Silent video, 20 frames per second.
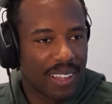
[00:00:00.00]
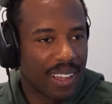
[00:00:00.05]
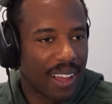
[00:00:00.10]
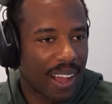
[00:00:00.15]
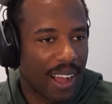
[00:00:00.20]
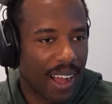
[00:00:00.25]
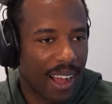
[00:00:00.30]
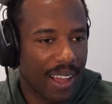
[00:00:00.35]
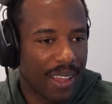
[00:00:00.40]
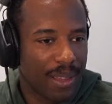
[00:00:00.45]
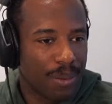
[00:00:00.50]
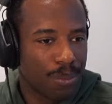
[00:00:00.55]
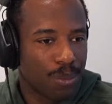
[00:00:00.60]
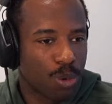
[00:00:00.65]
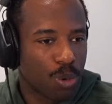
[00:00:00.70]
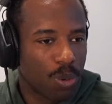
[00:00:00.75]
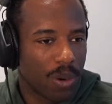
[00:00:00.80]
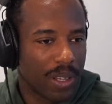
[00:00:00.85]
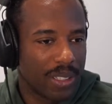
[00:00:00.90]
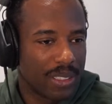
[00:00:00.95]
I am
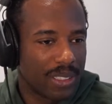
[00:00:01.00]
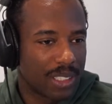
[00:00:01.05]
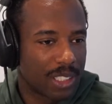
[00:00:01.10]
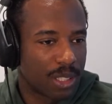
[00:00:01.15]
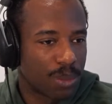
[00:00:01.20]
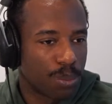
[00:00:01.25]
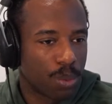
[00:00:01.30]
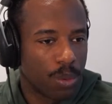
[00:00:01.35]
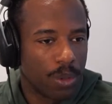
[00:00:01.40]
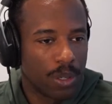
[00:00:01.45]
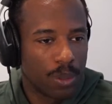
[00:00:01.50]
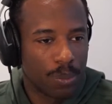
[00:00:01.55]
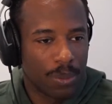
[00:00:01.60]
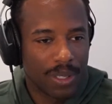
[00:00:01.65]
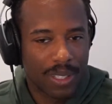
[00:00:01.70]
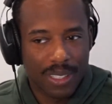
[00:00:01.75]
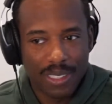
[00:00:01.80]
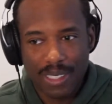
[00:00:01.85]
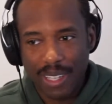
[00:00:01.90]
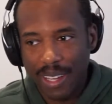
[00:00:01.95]
quite disappointed
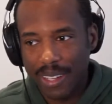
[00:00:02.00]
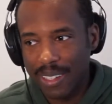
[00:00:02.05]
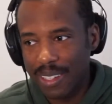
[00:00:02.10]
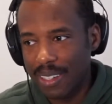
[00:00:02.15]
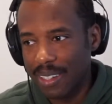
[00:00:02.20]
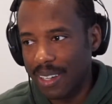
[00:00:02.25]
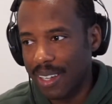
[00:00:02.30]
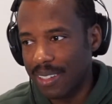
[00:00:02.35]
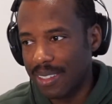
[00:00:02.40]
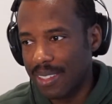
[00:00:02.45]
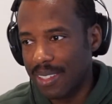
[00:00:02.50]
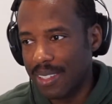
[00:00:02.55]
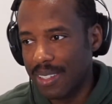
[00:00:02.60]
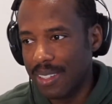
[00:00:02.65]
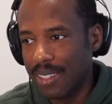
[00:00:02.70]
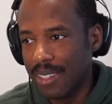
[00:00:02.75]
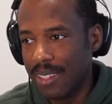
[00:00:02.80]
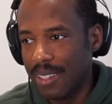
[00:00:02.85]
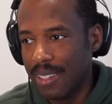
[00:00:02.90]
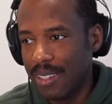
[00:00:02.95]
because I cannot
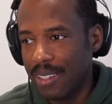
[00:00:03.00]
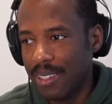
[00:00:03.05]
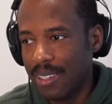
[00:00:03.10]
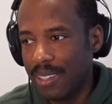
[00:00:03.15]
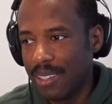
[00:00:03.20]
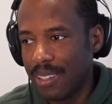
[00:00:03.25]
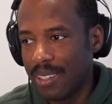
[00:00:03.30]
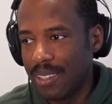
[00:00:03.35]
see.